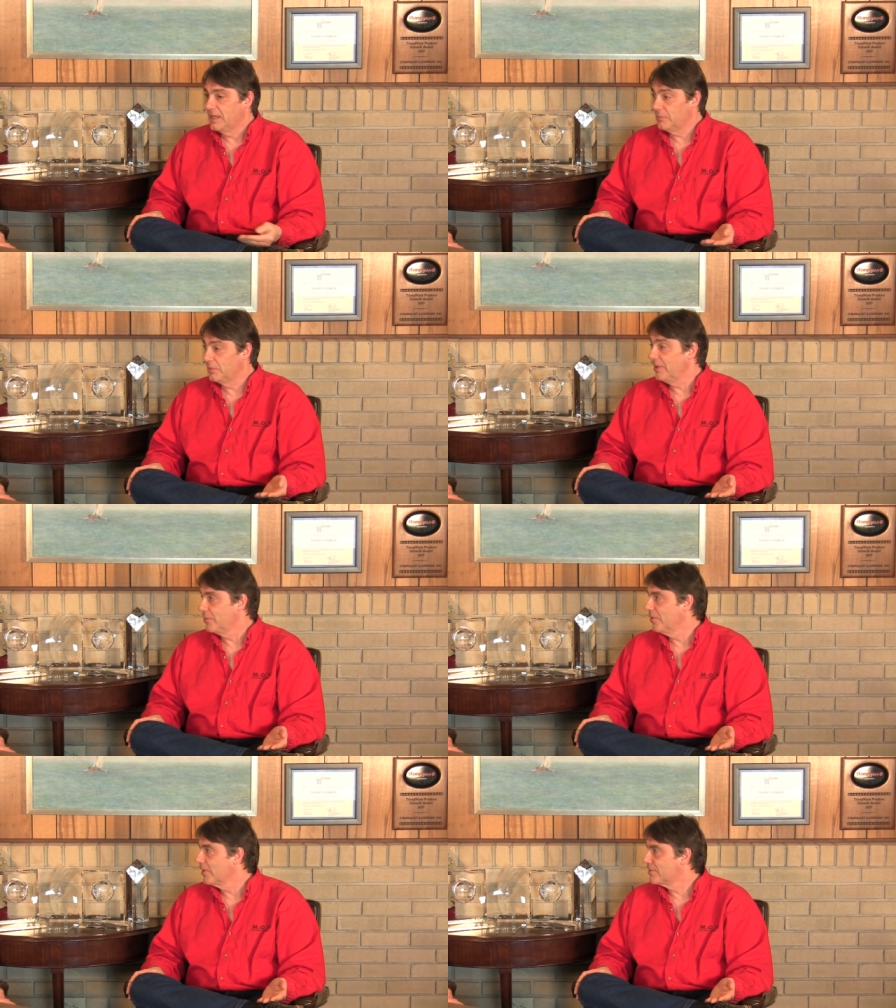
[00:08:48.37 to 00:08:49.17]
it really
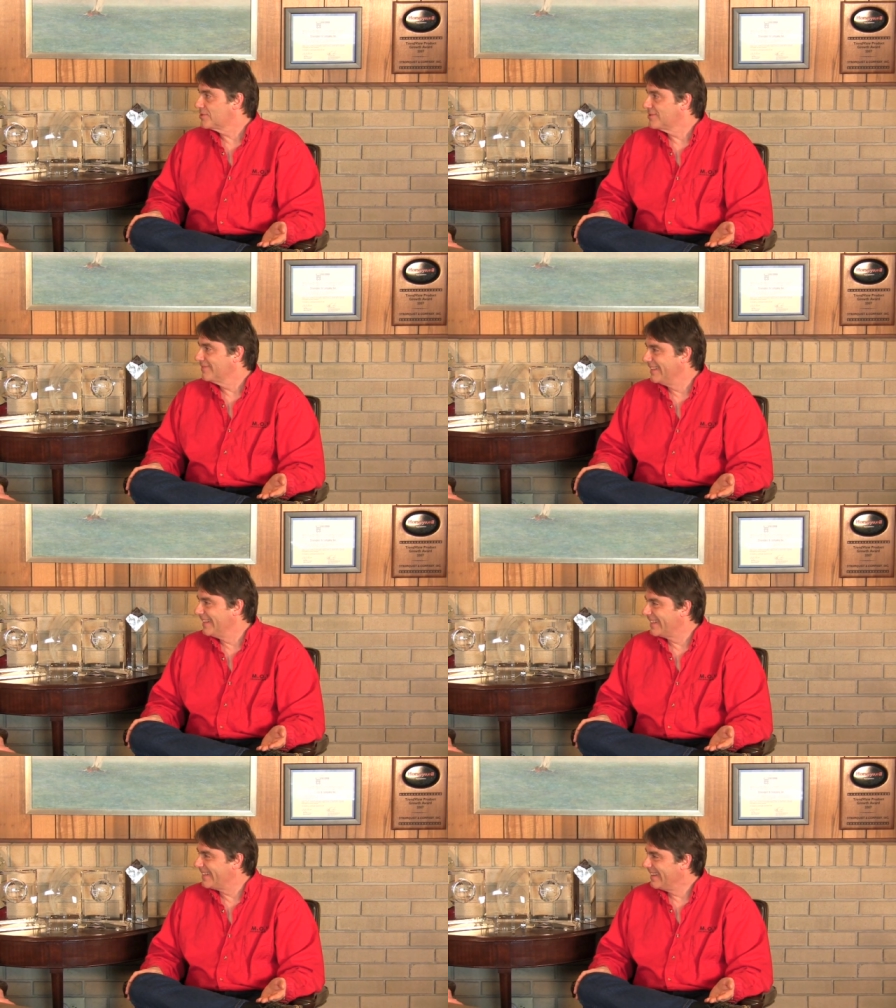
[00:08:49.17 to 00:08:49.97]
works. Yeah,
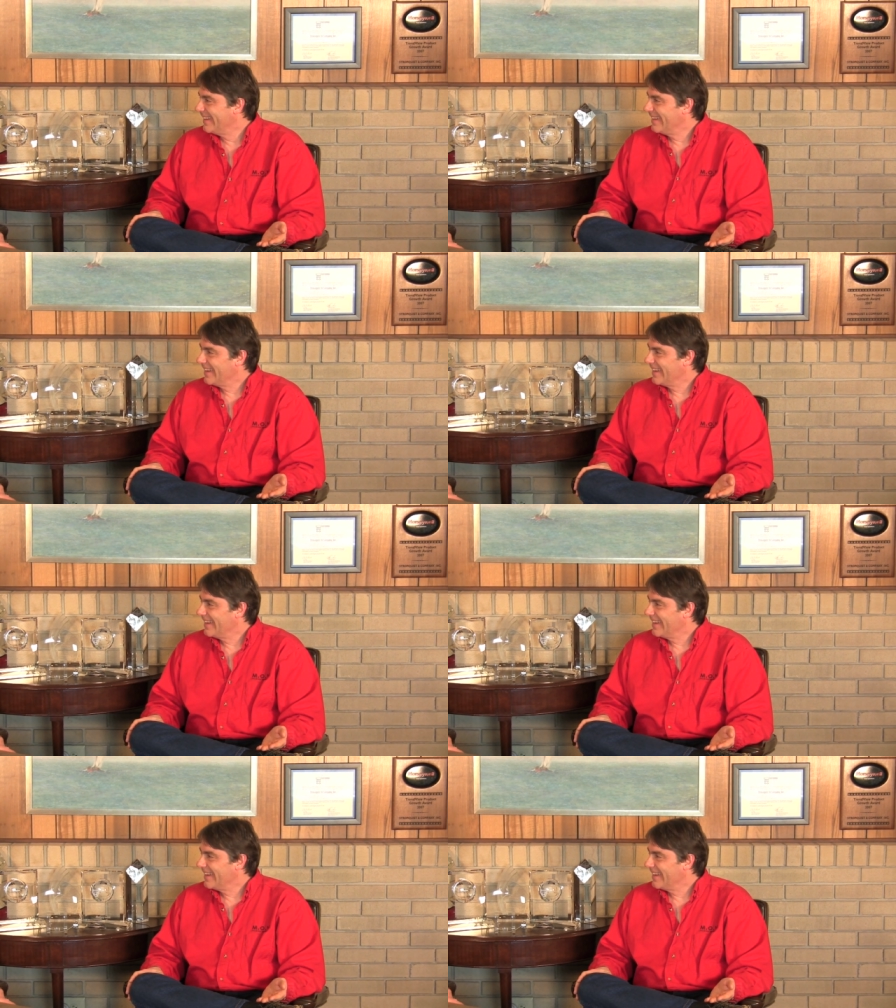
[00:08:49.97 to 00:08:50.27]
it does.